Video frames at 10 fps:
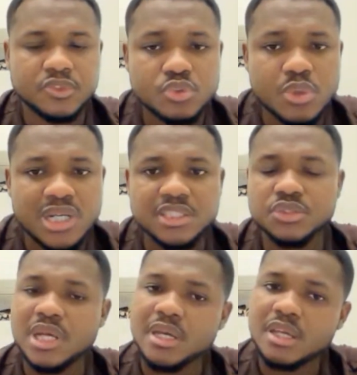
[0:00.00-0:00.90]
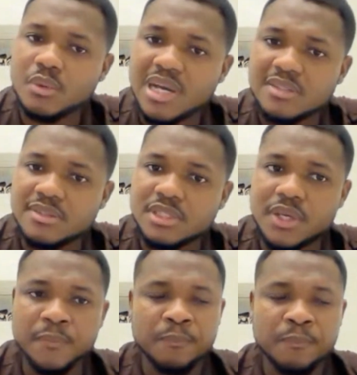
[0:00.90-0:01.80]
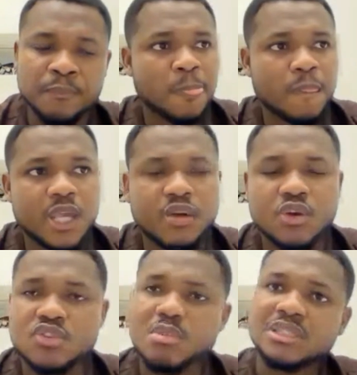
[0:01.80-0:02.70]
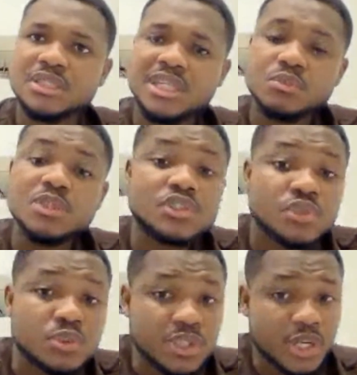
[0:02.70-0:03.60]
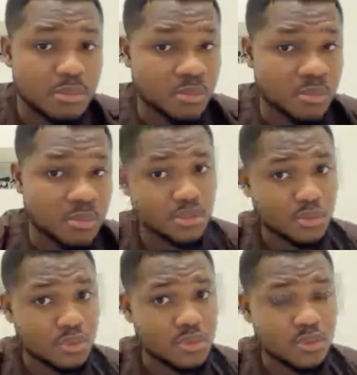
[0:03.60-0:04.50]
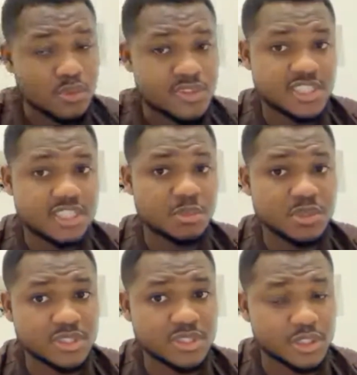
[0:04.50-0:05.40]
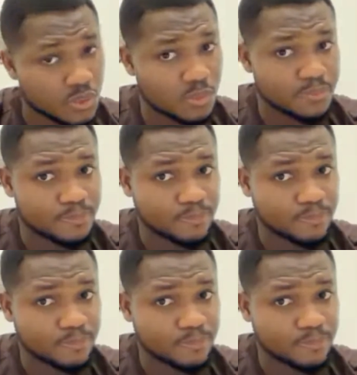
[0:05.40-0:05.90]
Do additional KYC. A customer traded with you 3 months ago, 6 months ago.